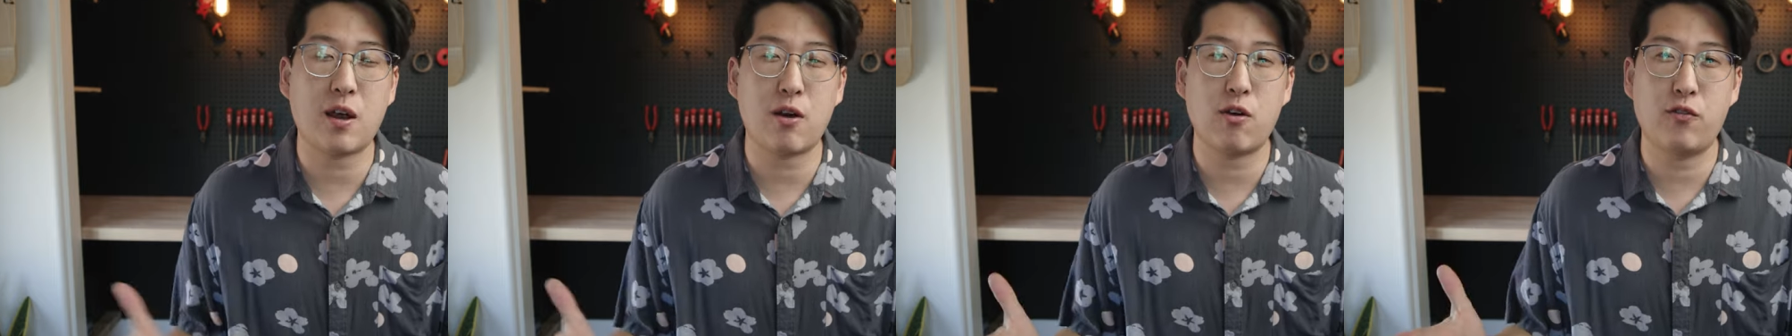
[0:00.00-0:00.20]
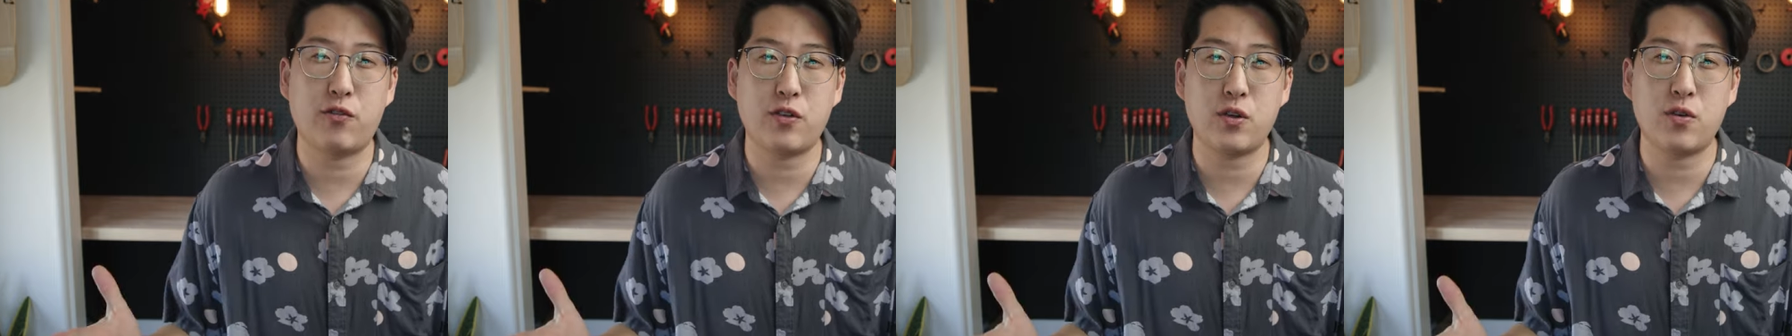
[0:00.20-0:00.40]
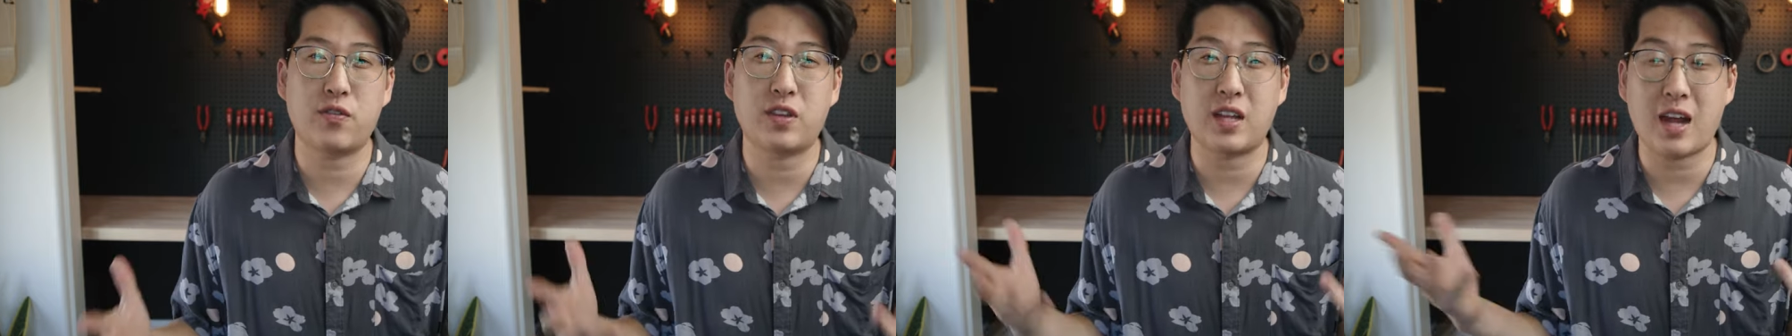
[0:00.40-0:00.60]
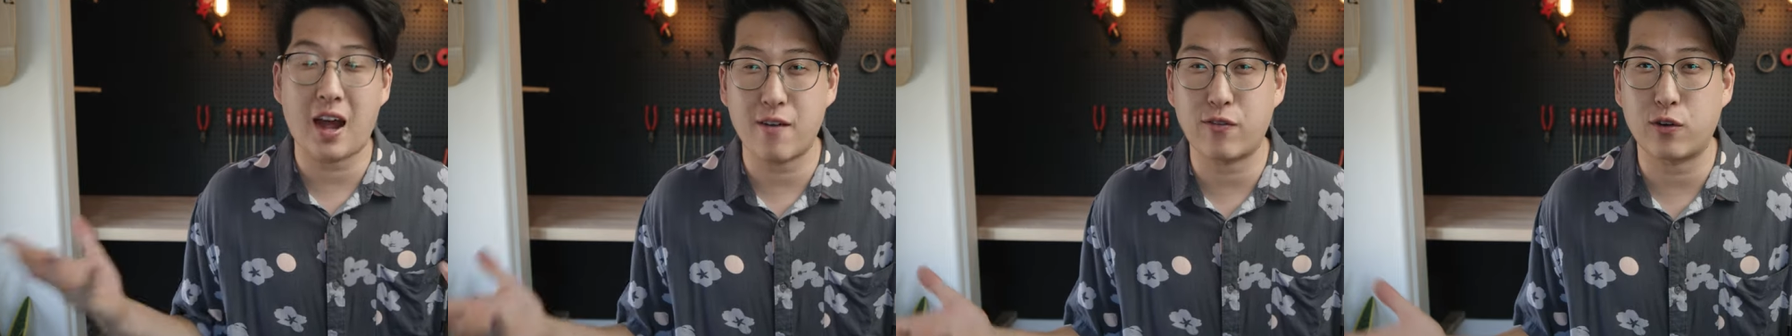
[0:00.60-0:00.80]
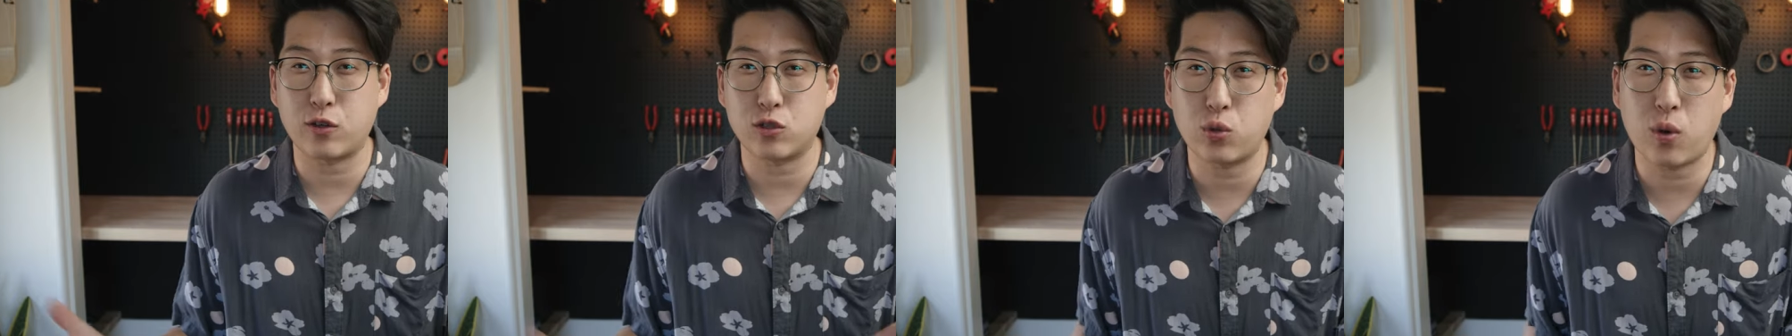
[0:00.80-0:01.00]
is my review of the
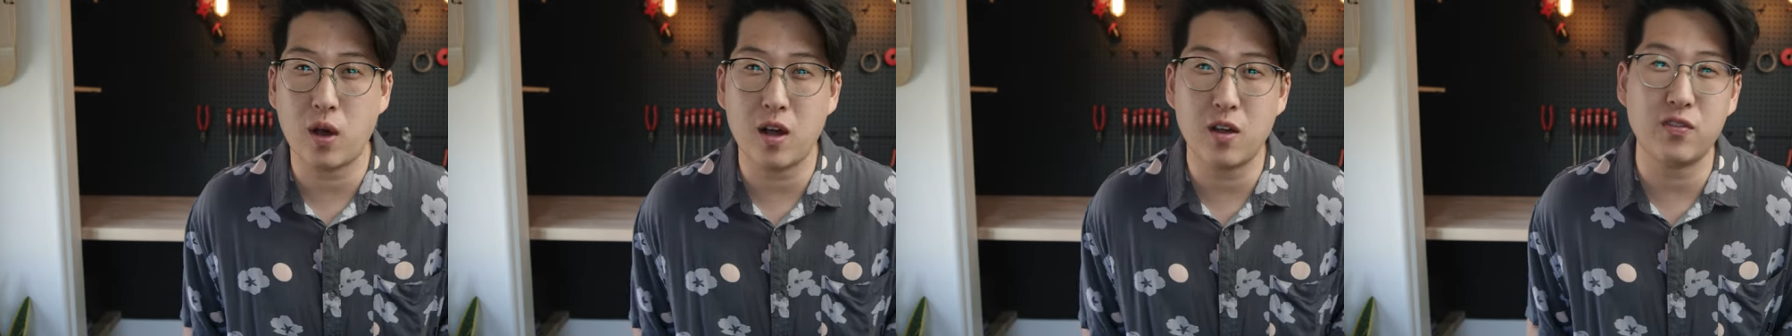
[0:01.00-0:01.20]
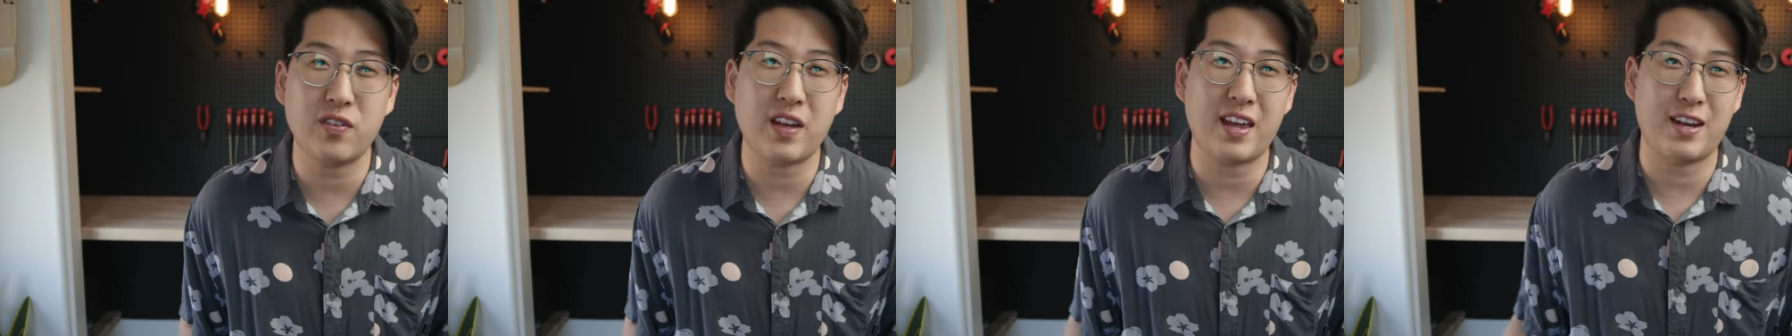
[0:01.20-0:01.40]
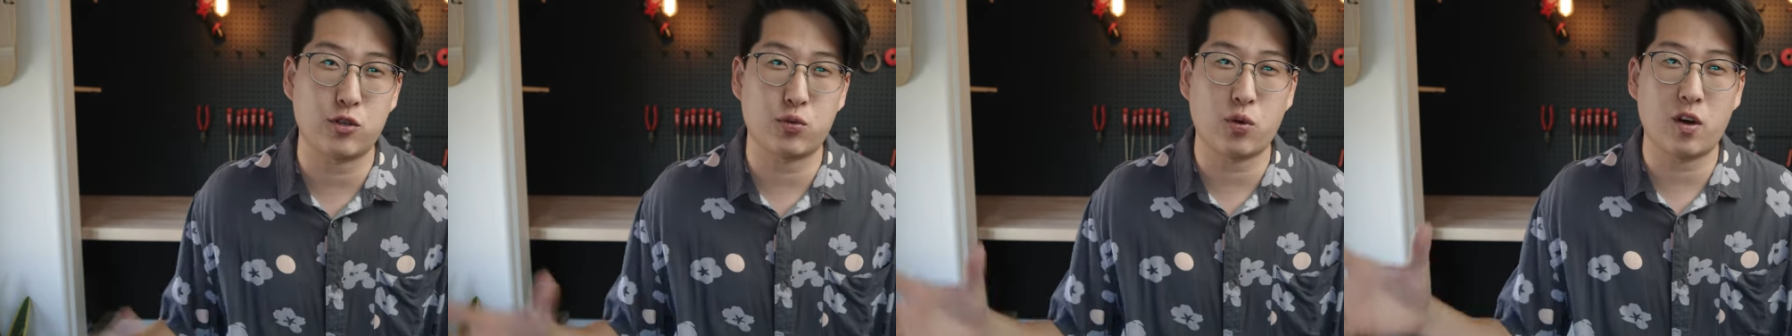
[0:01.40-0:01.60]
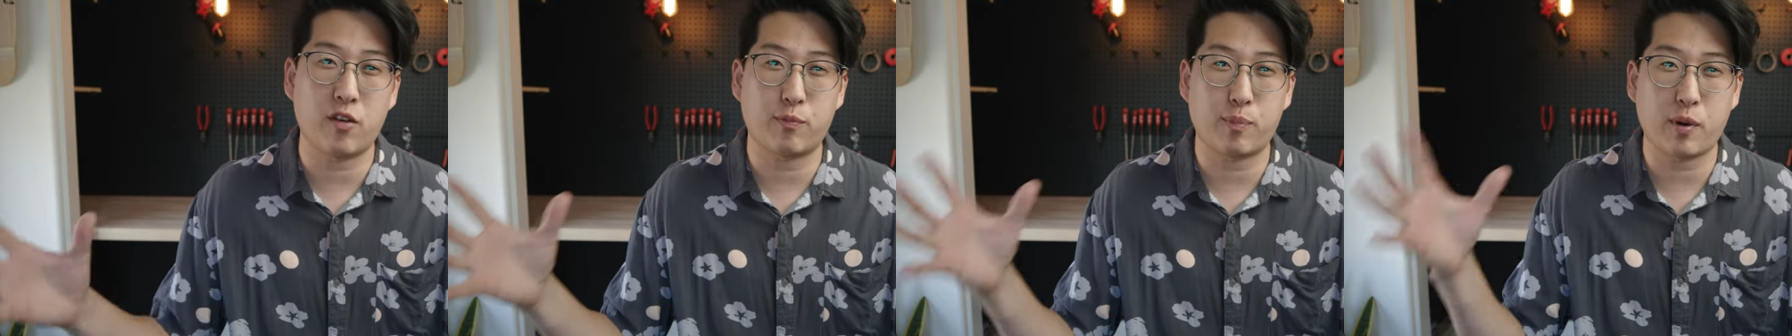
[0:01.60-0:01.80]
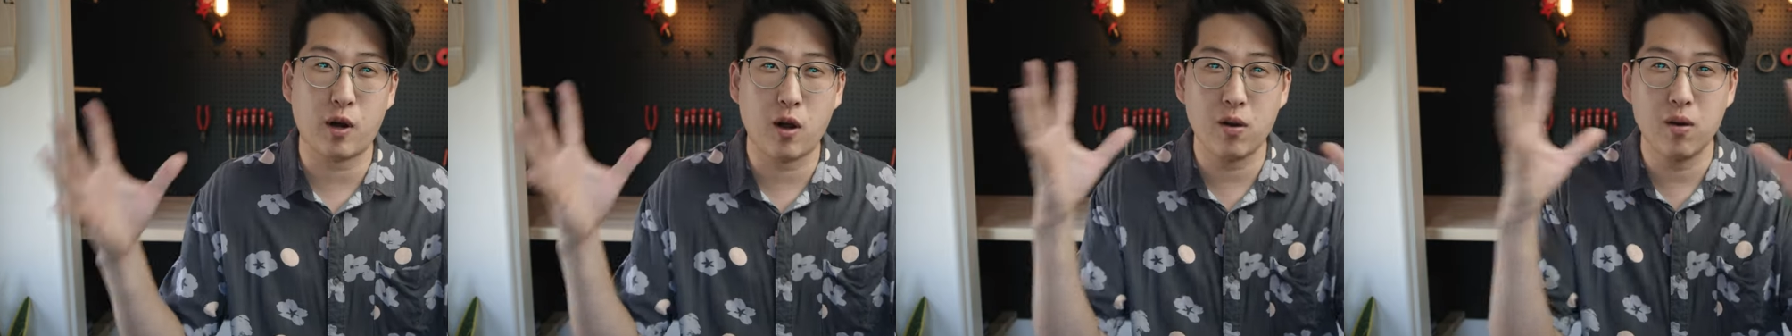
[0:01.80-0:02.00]
iPhone 12 and
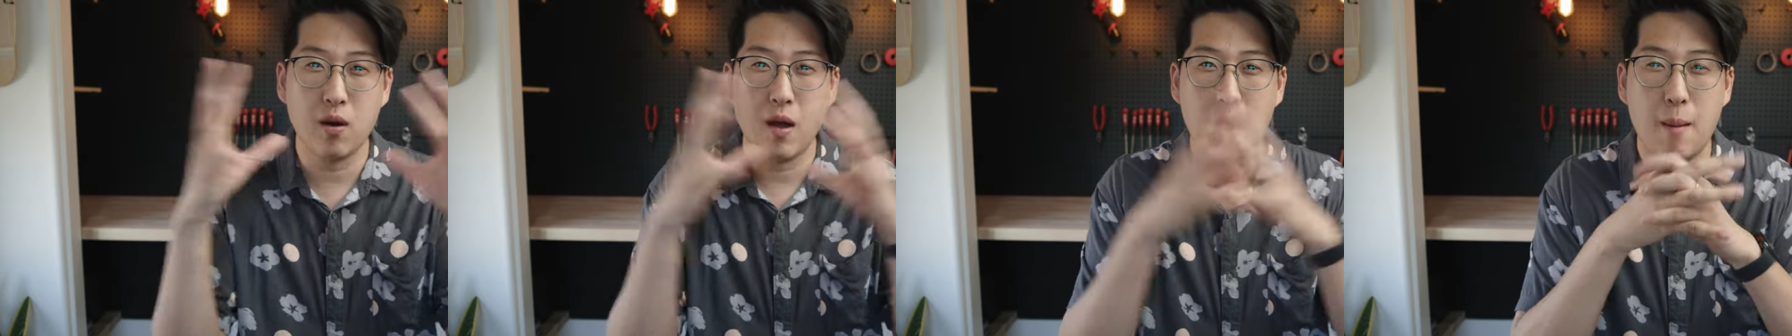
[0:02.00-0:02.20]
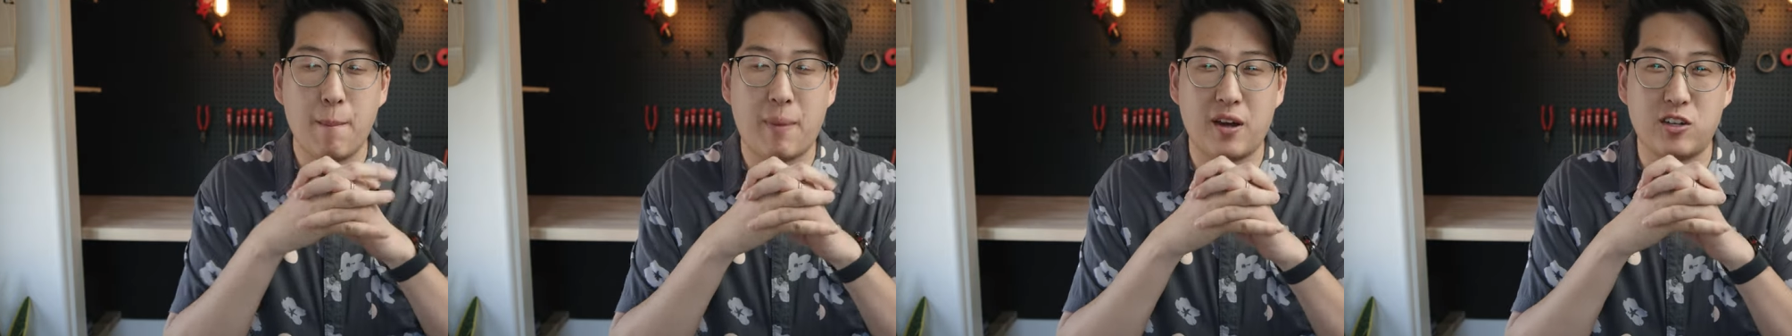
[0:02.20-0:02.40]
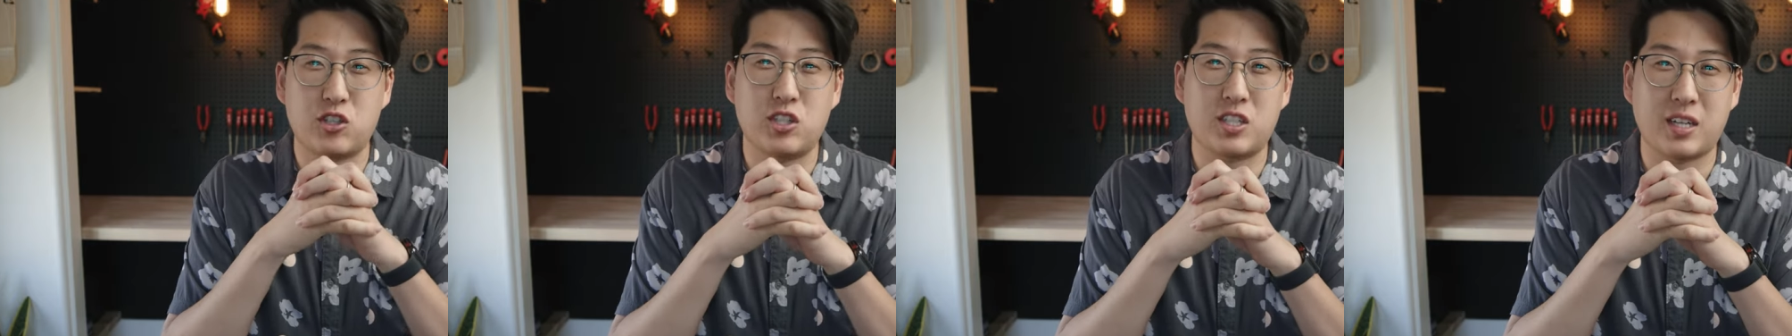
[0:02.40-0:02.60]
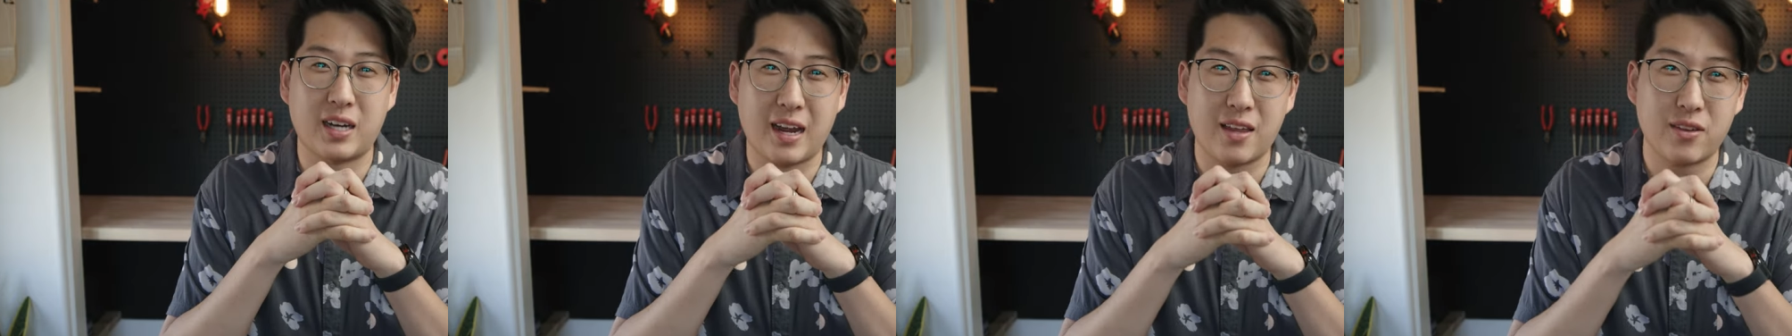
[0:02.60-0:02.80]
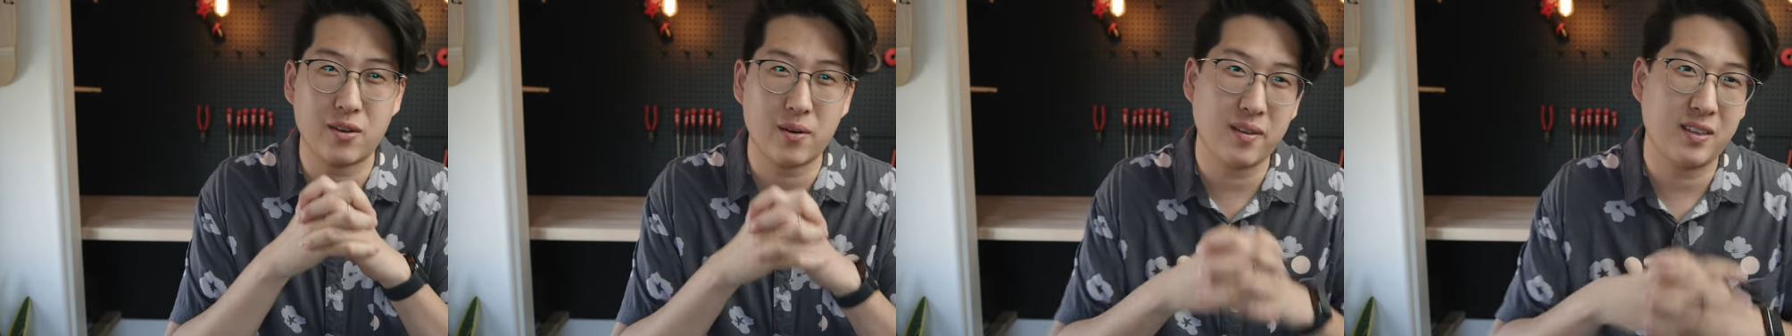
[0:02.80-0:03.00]
12 Pro bunched
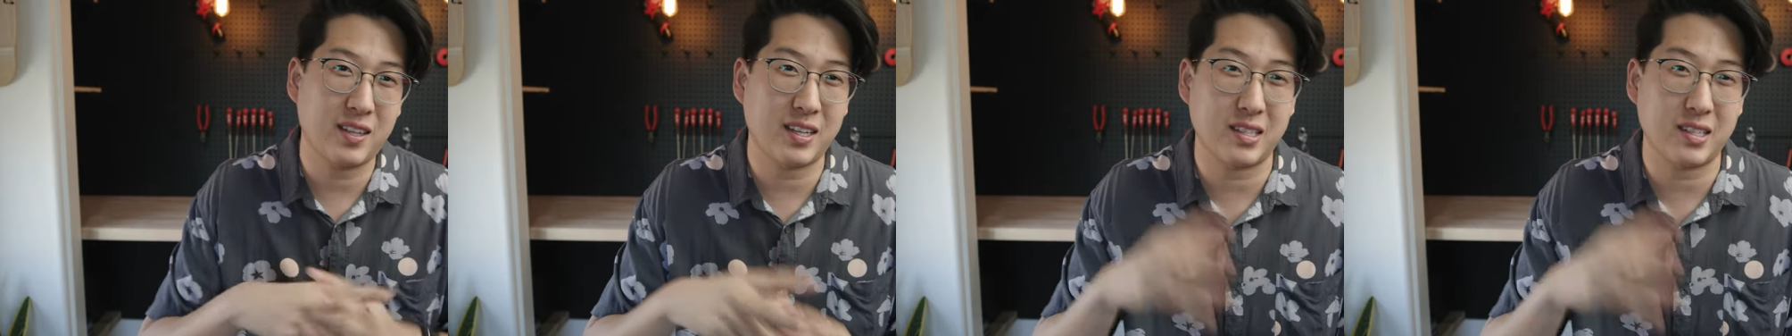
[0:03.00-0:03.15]
together.